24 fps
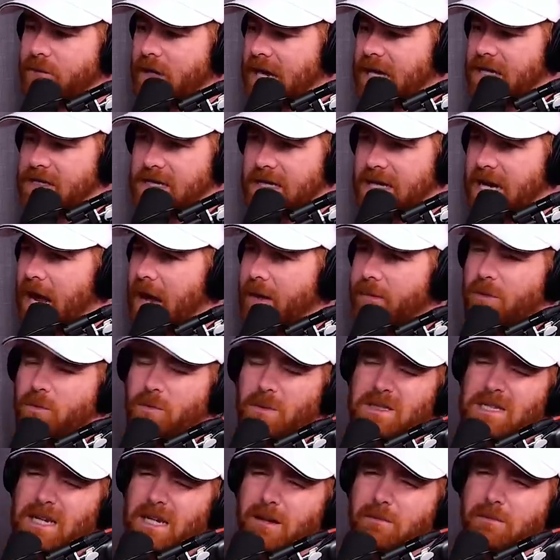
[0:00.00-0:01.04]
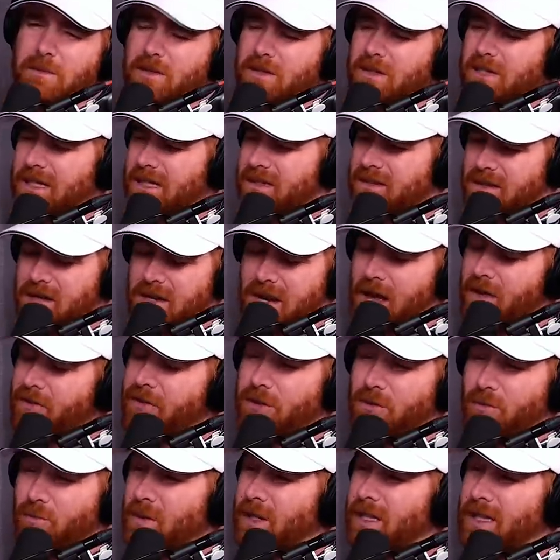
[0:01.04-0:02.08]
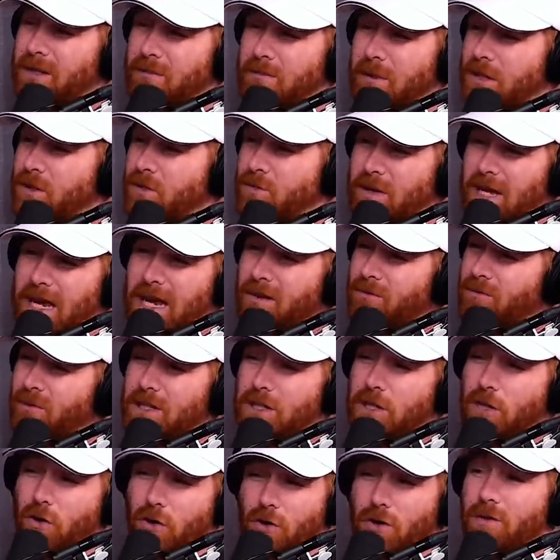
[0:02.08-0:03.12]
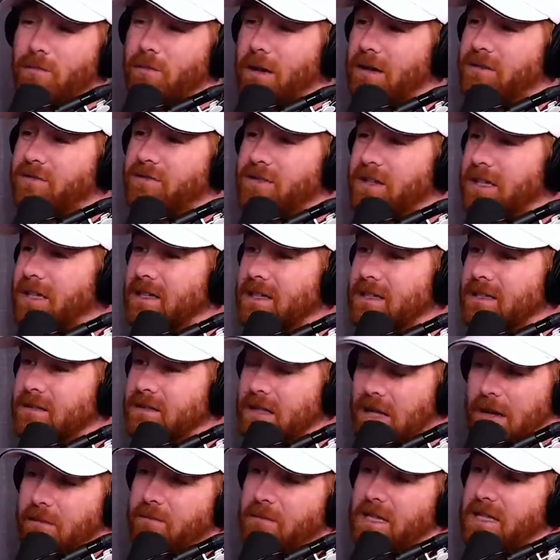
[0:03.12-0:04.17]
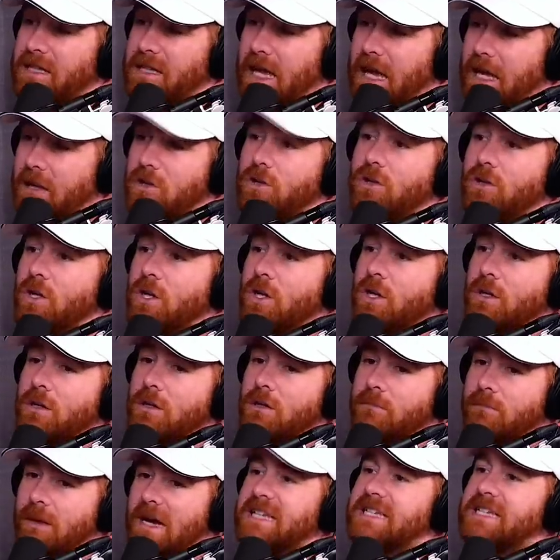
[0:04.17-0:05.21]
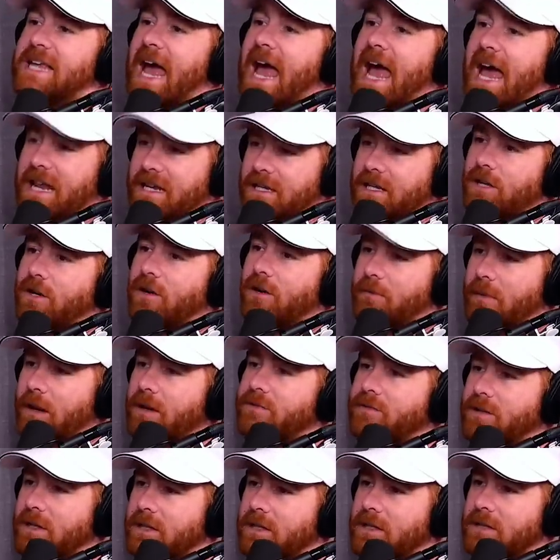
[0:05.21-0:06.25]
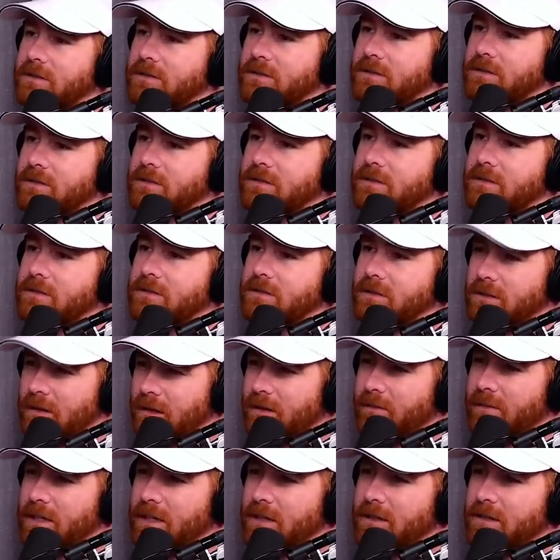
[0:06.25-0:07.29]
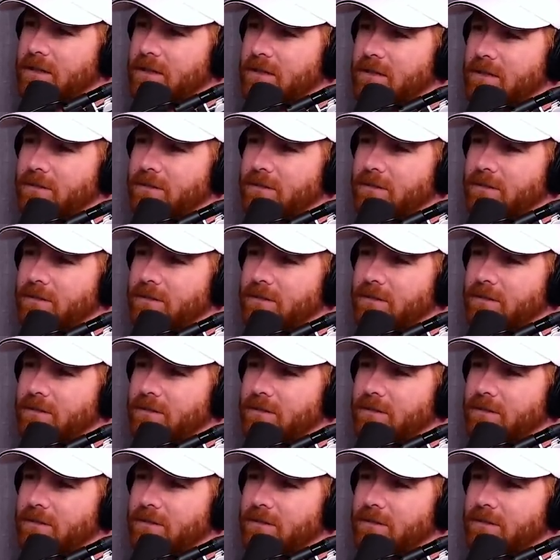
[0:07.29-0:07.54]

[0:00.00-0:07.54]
as a comic we take a million hits, nothing really, but you can't really hurt my feelings. And I mean that. You, my dad can hurt my feelings. Right, right. You know what I mean?